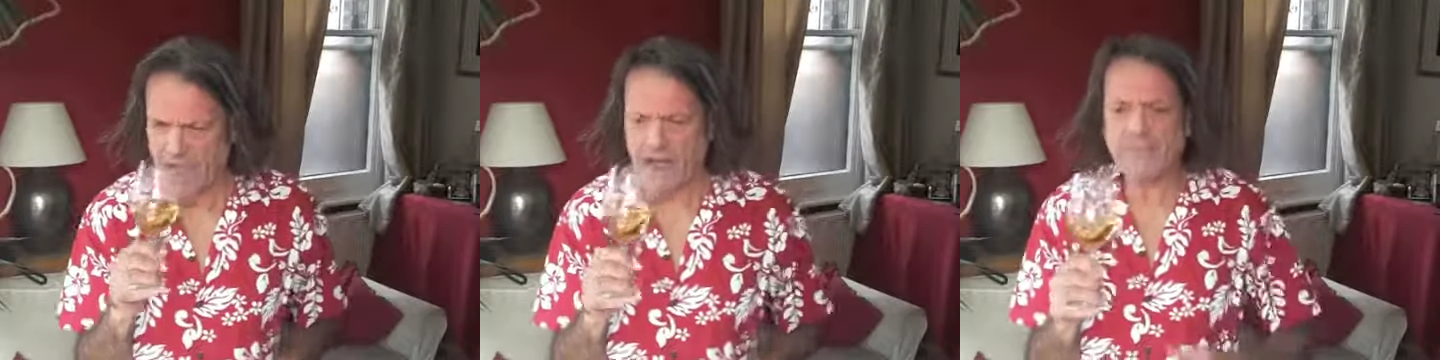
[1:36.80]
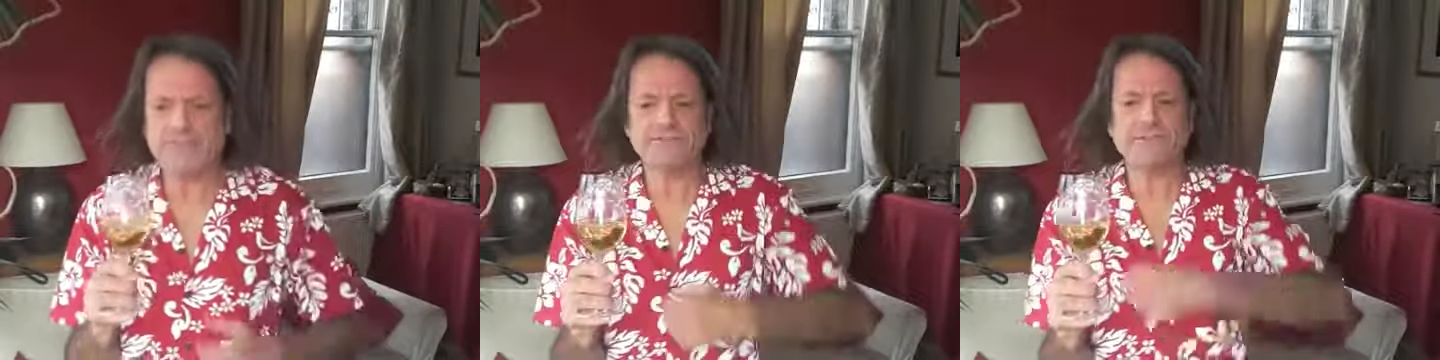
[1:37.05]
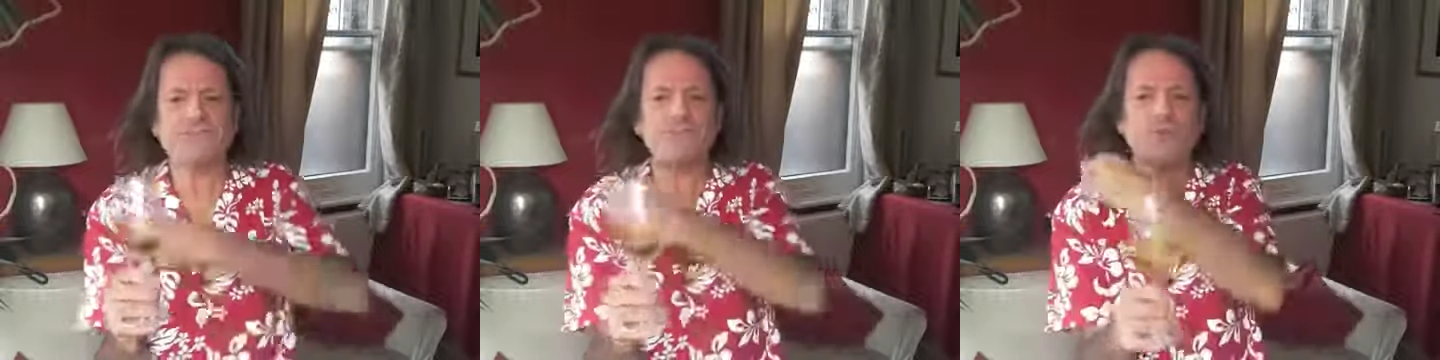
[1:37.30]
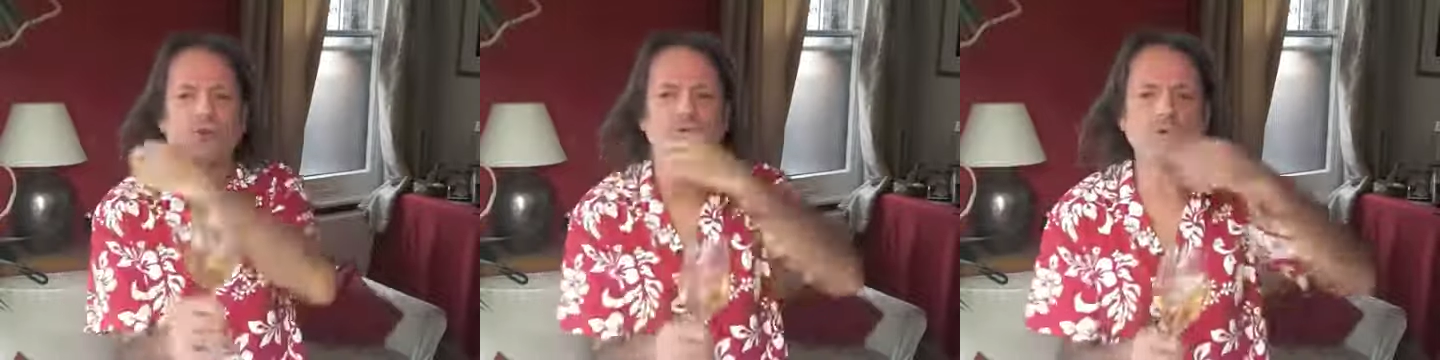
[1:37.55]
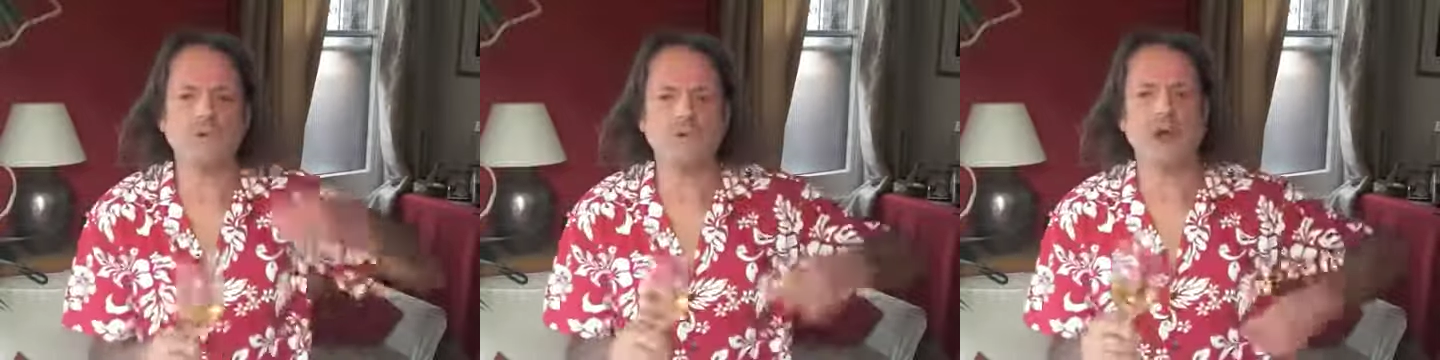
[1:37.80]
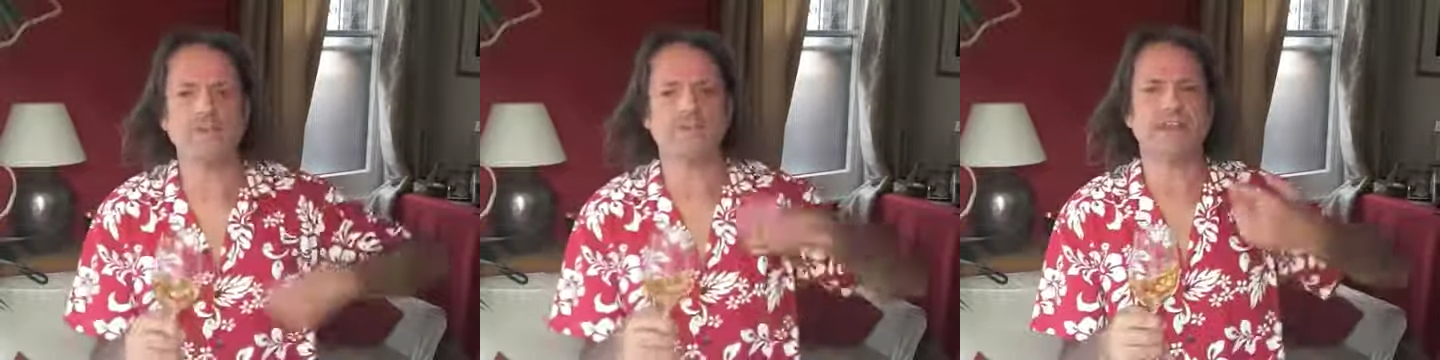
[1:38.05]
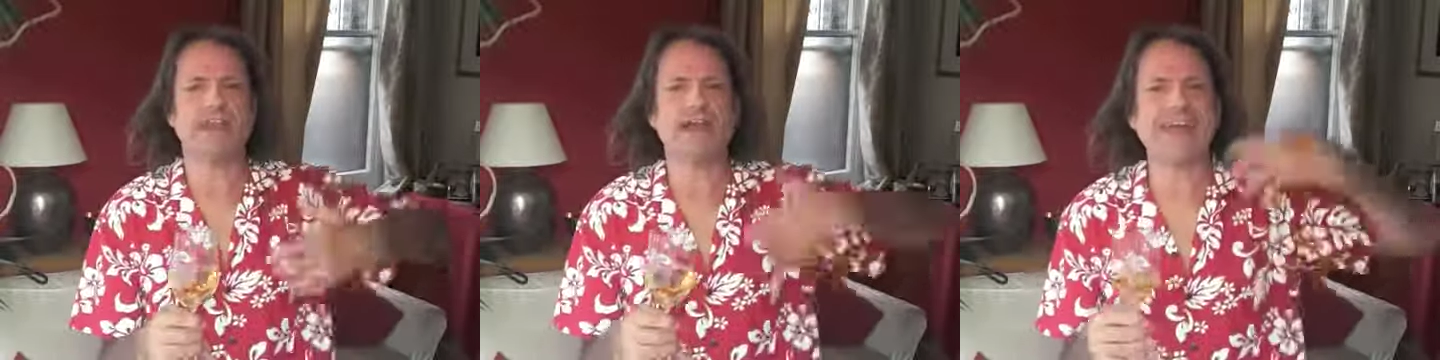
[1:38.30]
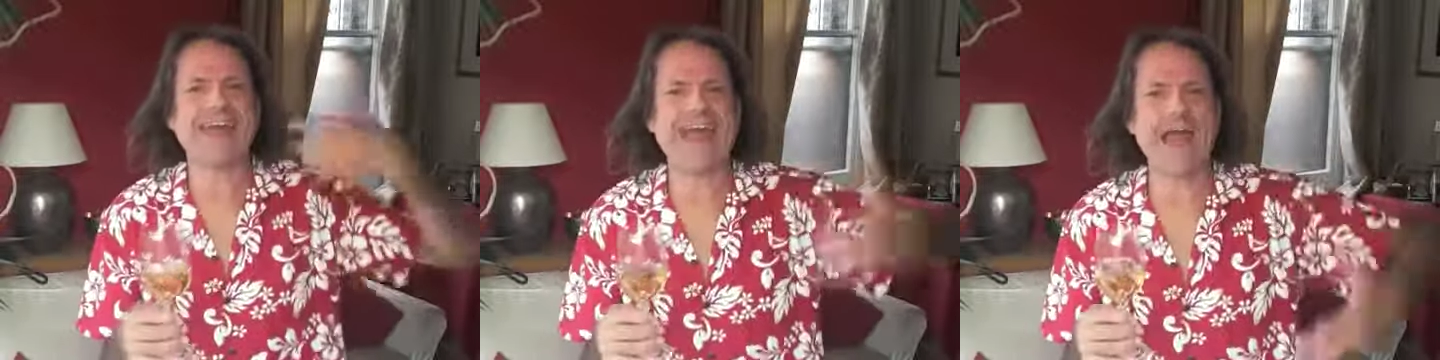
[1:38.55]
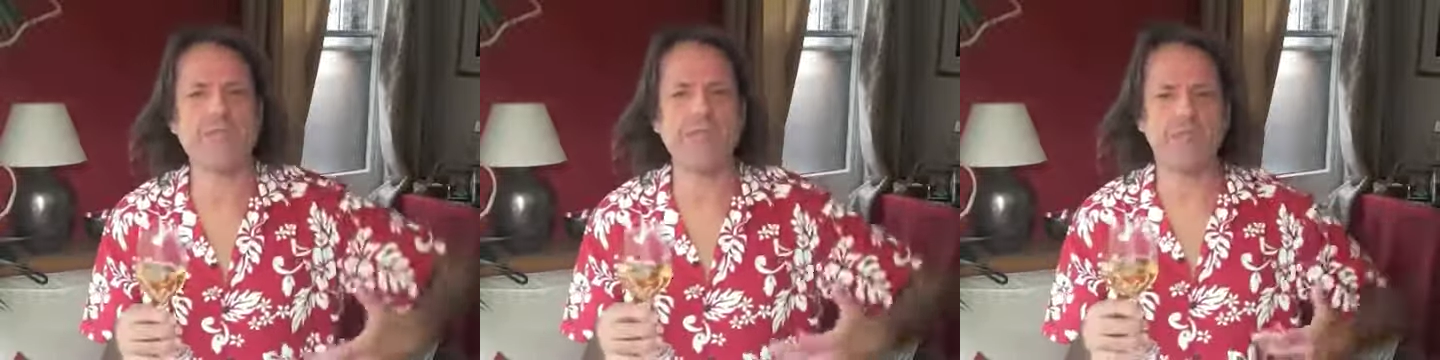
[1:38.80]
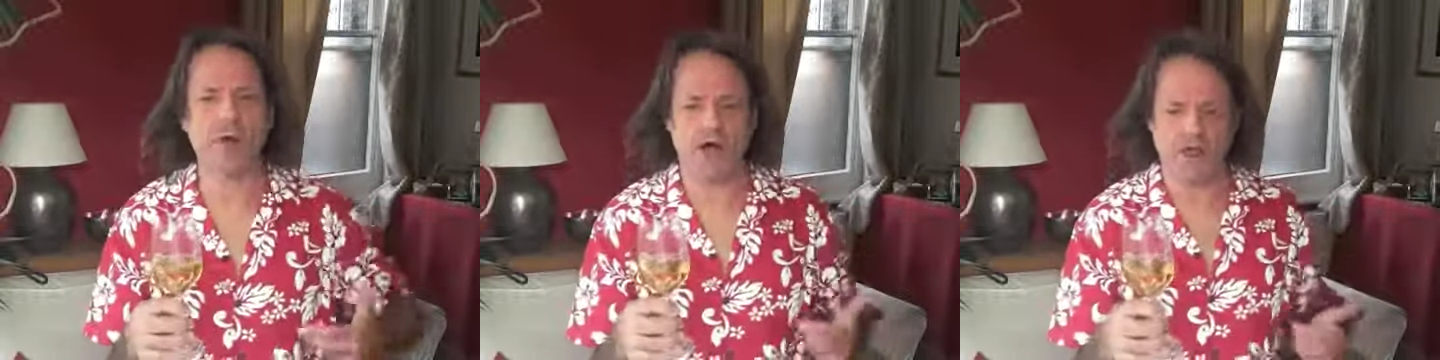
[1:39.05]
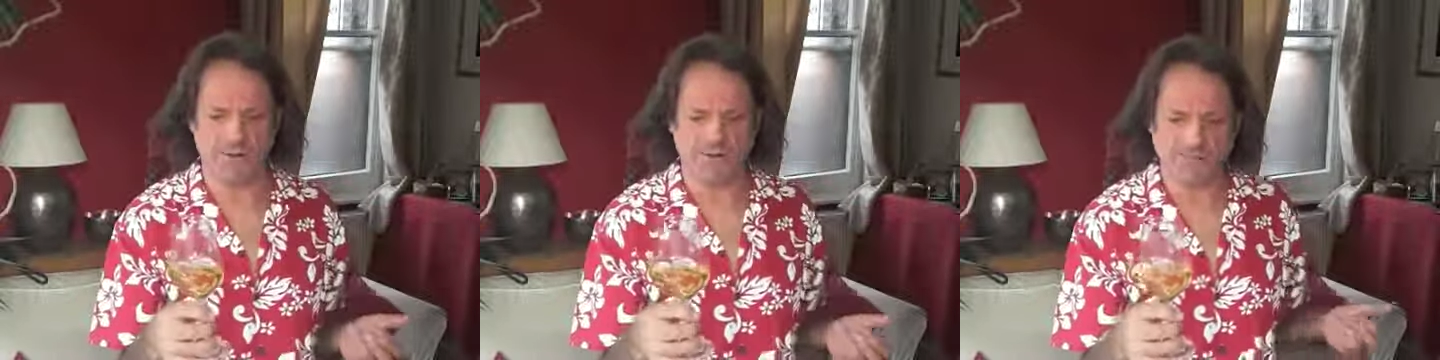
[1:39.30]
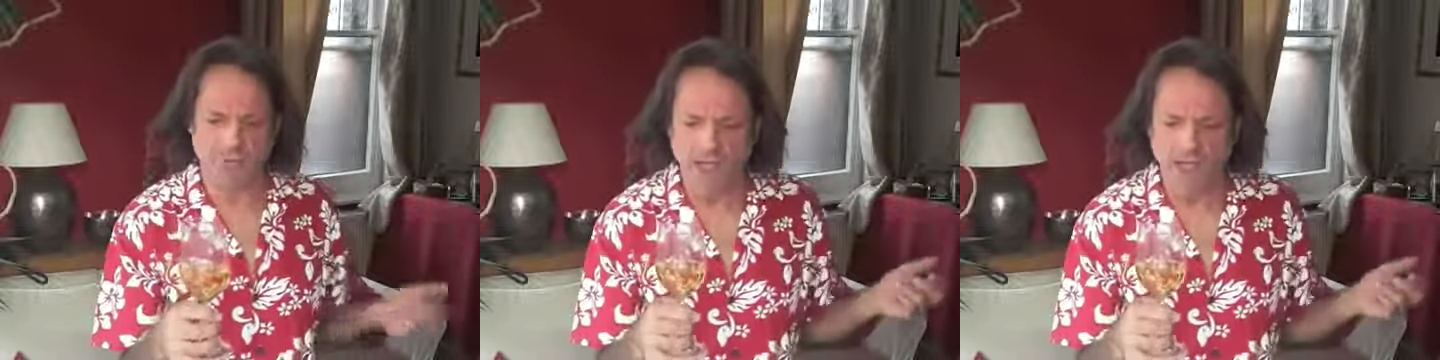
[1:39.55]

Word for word: And there's floral notes in here, chamomile.